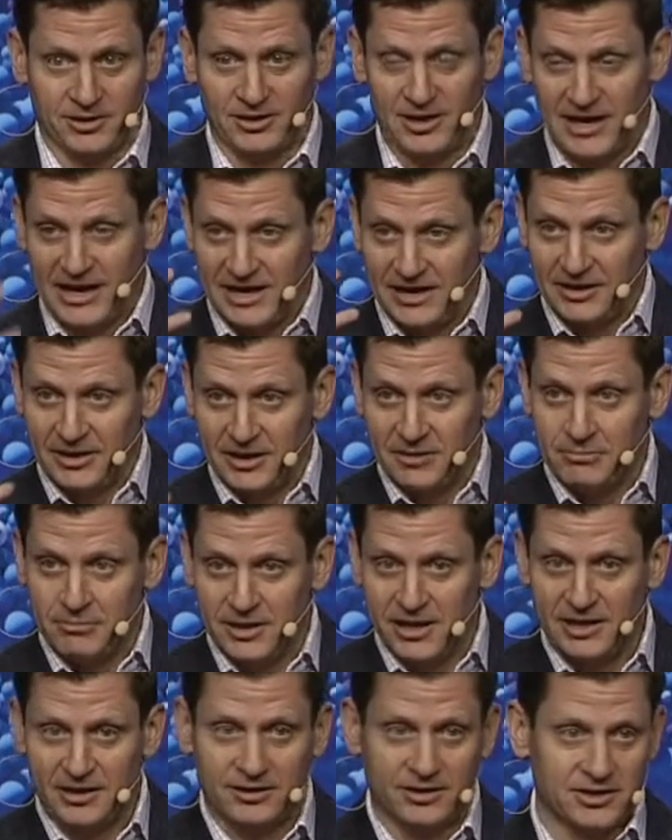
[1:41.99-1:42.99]
The lion
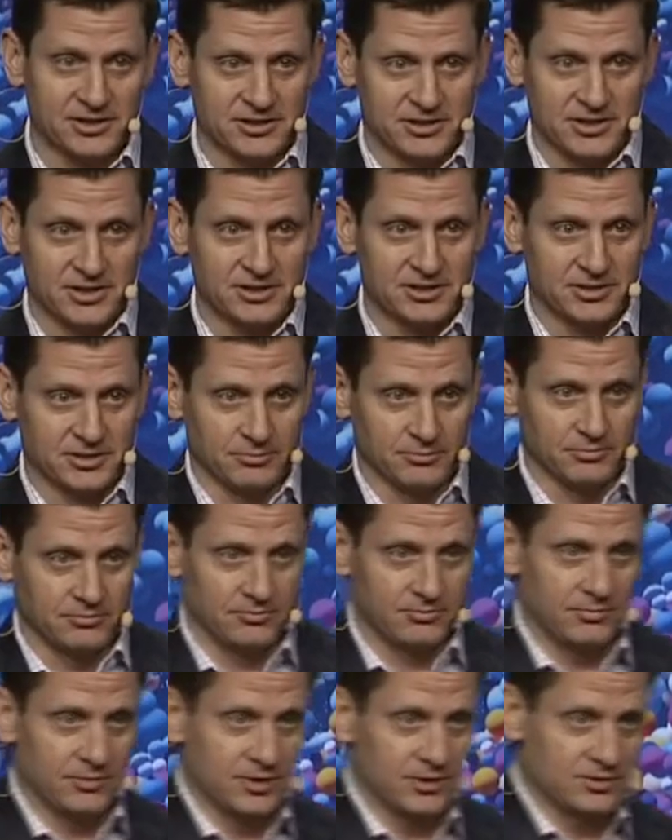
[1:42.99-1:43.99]
immediately sees him,
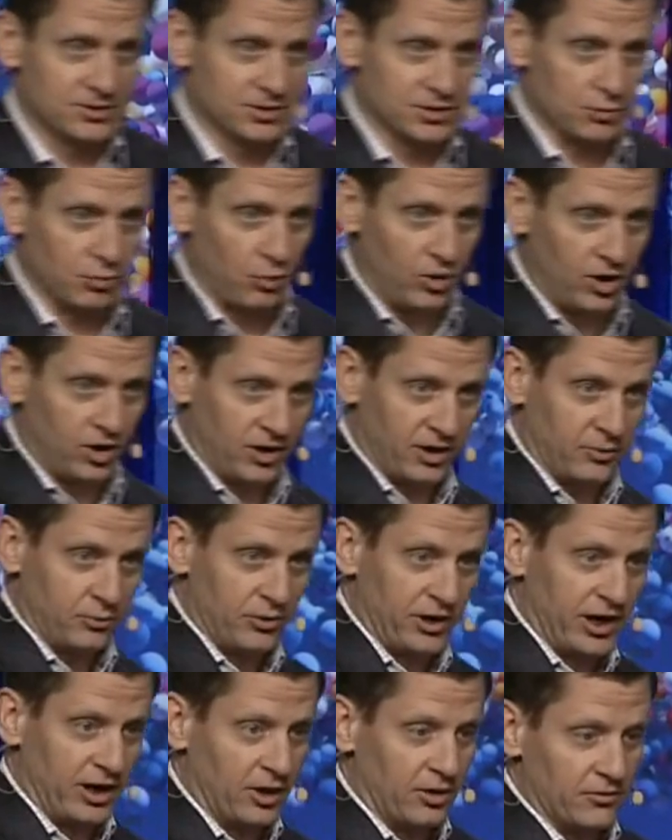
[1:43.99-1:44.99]
starts walking
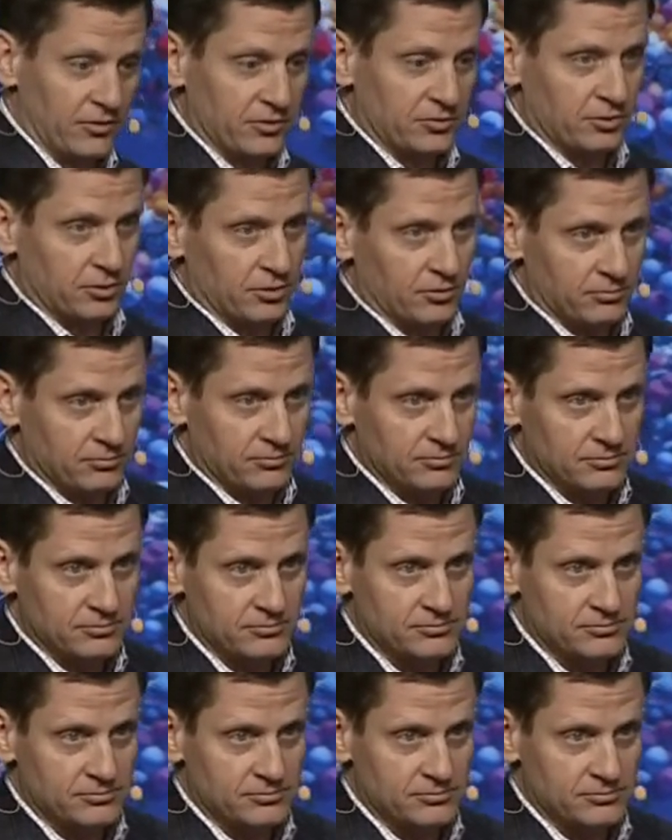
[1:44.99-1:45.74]
right over to him,